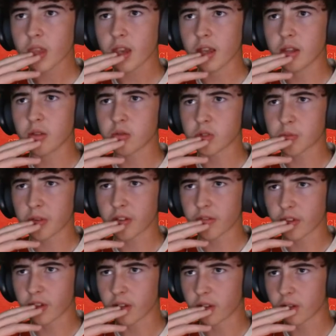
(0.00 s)
and there was a bit of
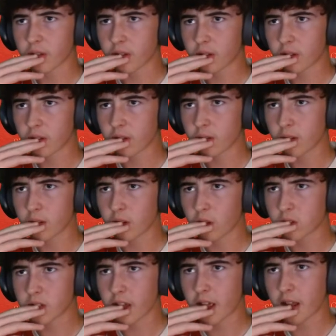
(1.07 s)
a,
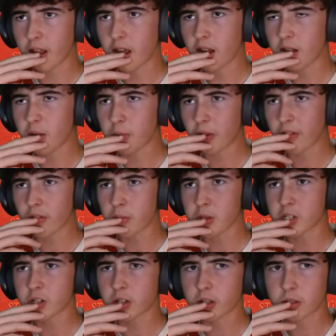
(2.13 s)
looks like a little bit of a
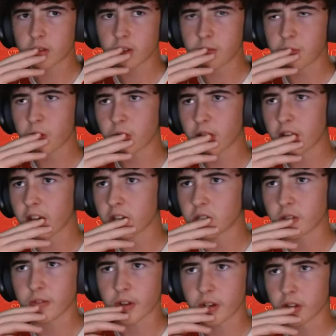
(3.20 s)
miscommunication,
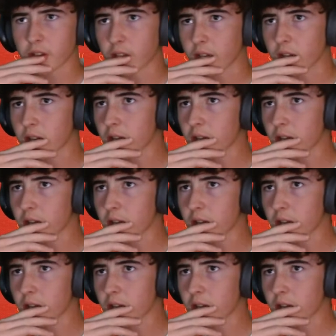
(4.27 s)
if anything,